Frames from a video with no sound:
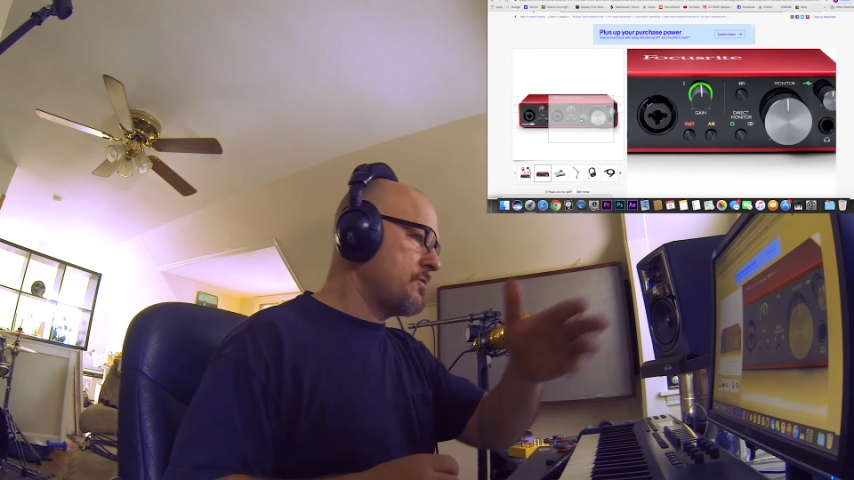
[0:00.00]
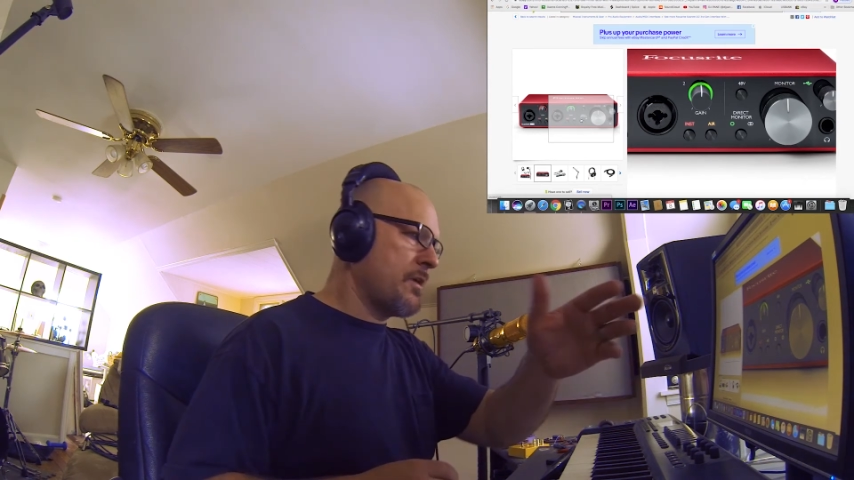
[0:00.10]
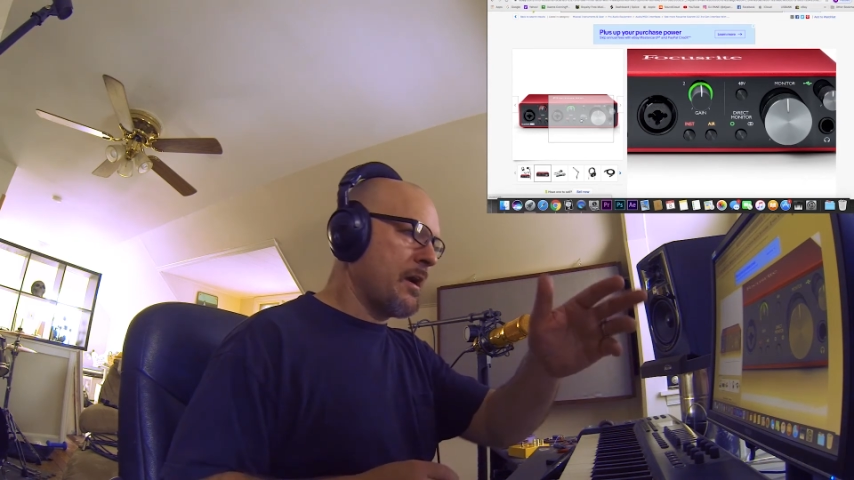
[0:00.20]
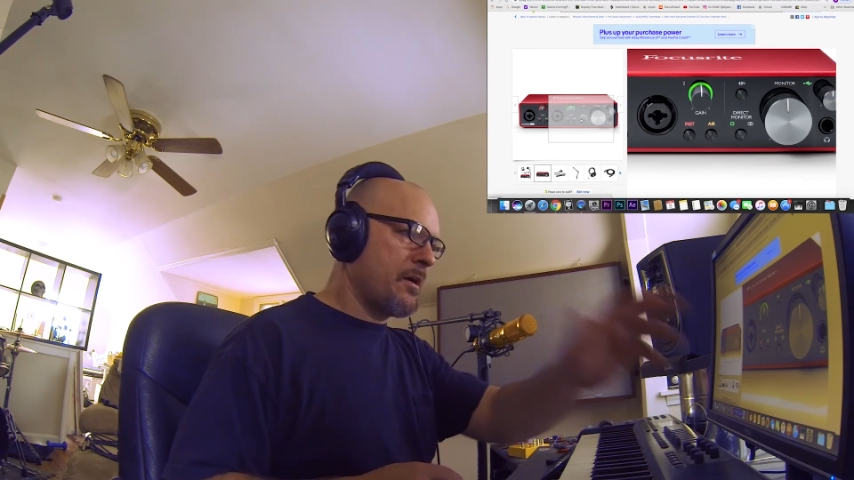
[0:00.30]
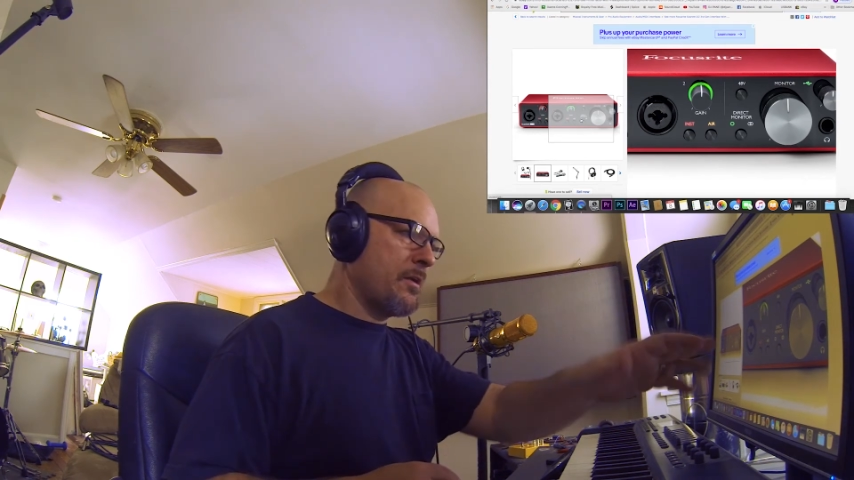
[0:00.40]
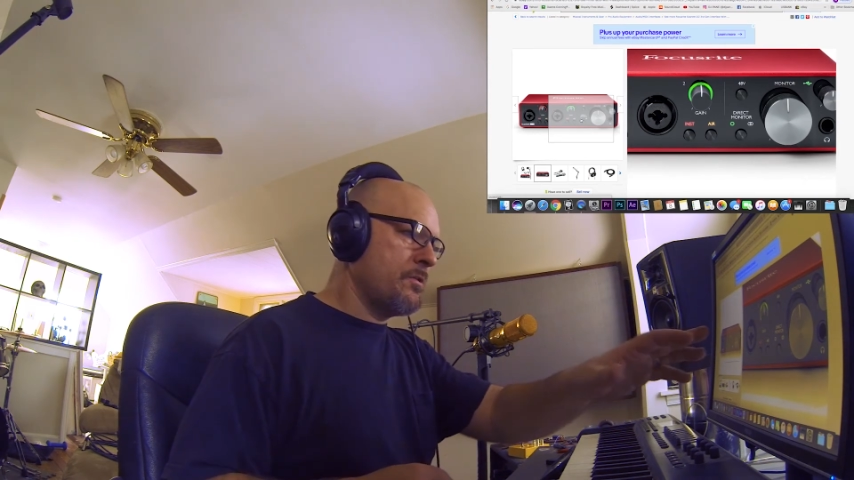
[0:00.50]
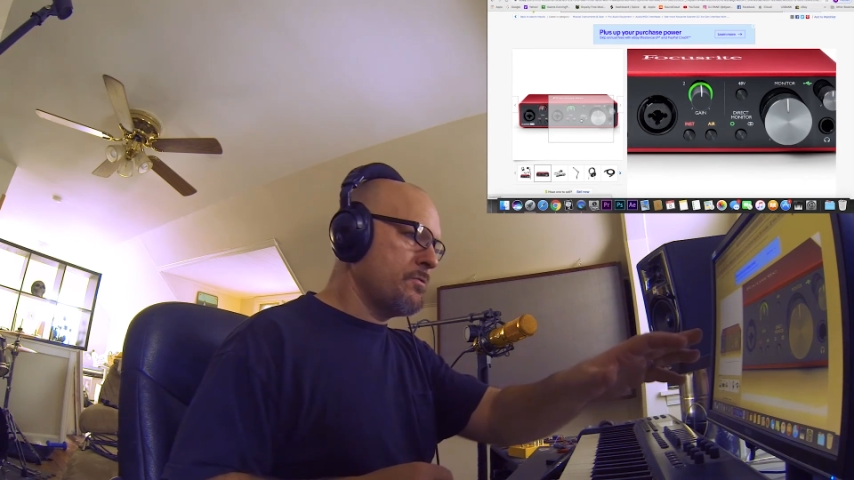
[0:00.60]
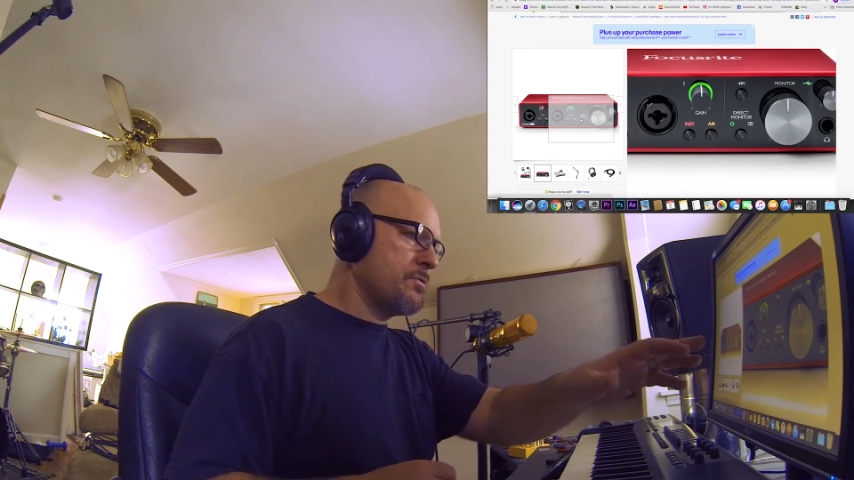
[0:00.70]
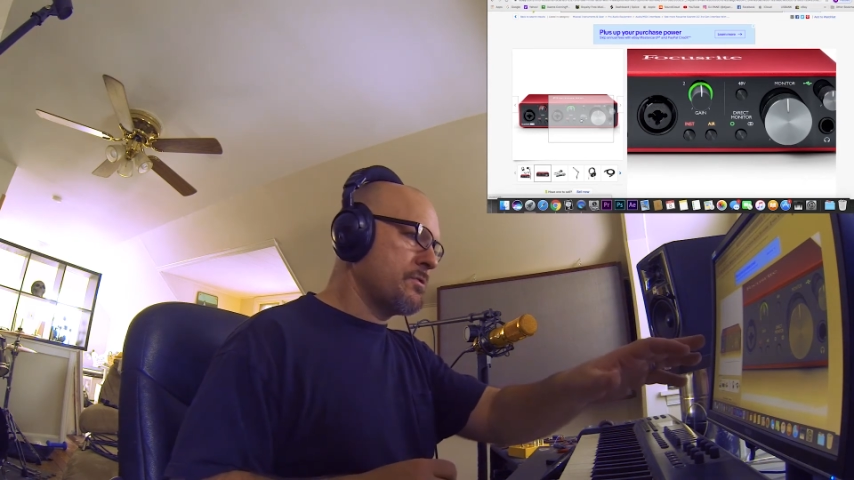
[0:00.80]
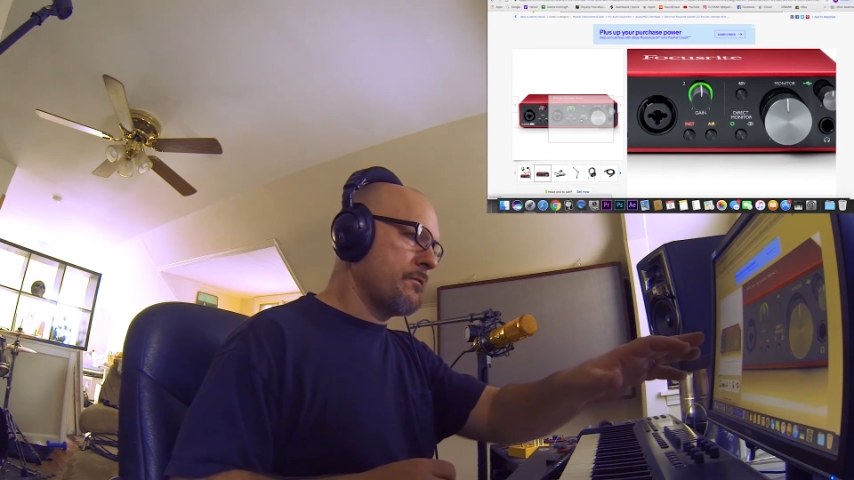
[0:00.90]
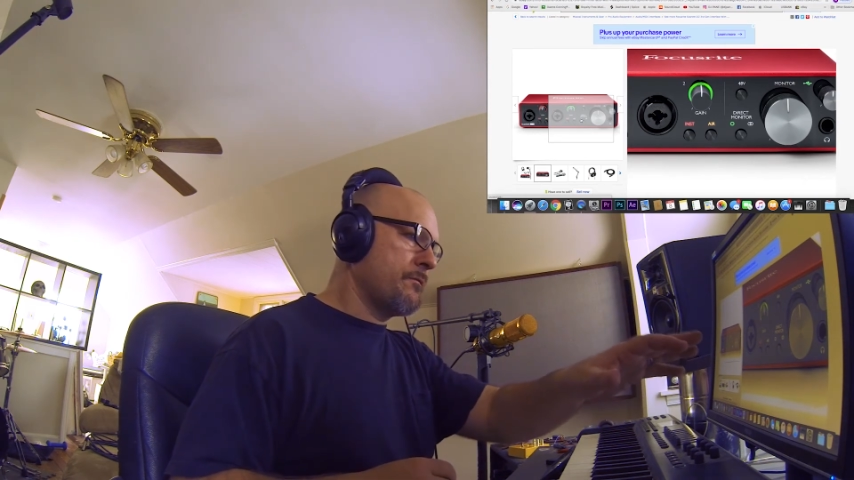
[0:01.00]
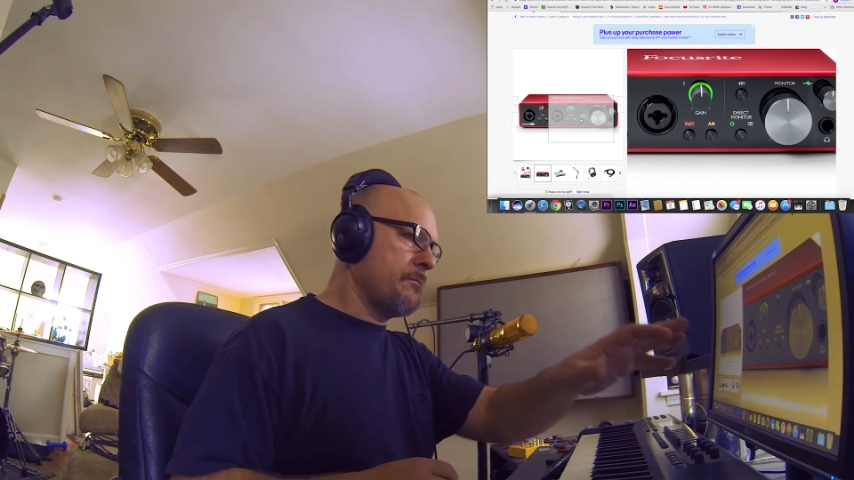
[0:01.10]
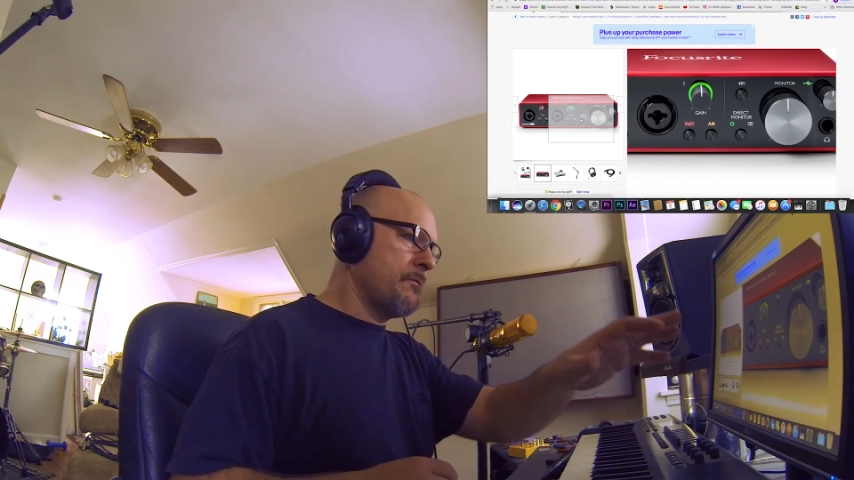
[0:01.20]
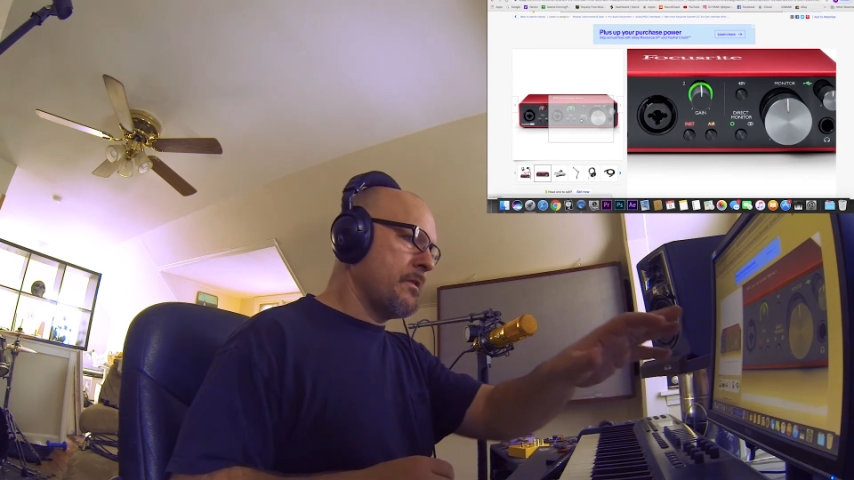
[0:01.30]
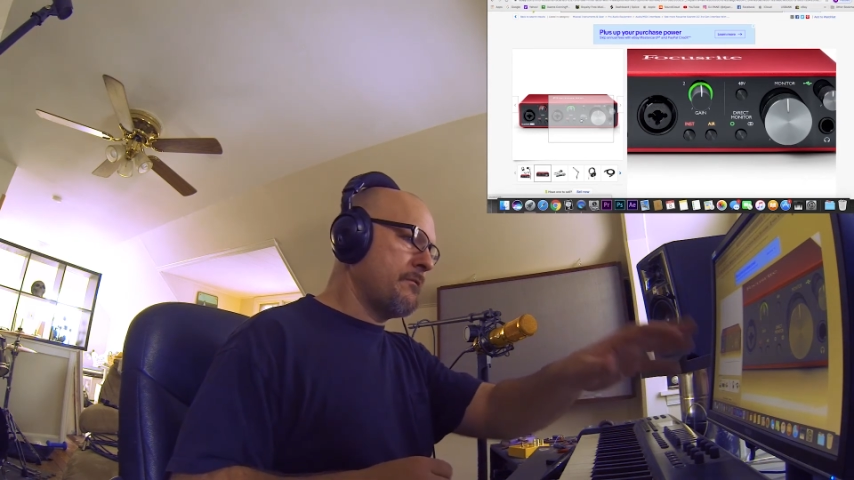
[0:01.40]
you're not going to use the